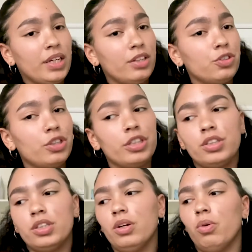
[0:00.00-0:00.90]
in
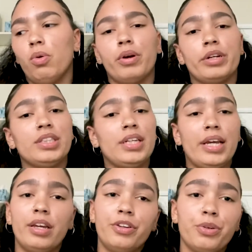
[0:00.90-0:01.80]
church or
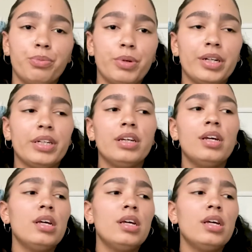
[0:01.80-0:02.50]
staying in your word,